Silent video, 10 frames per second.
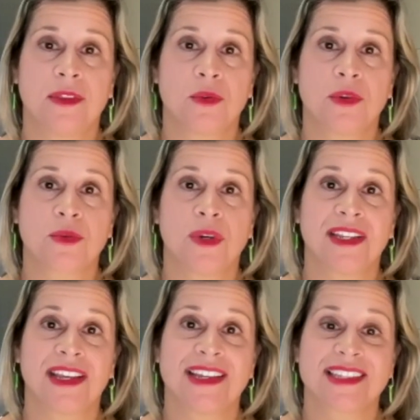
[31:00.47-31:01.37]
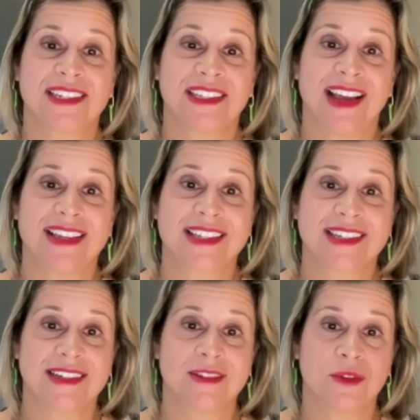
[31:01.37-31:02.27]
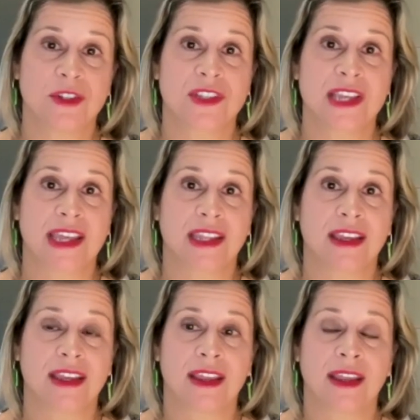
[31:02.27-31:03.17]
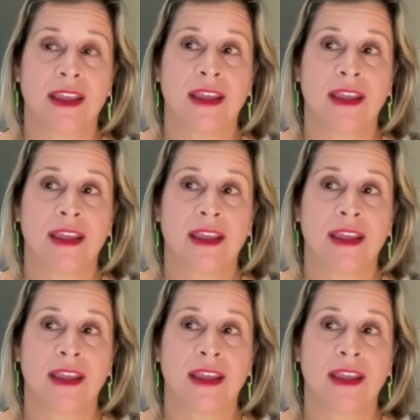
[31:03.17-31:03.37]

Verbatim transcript: there was one case in alaska which sadly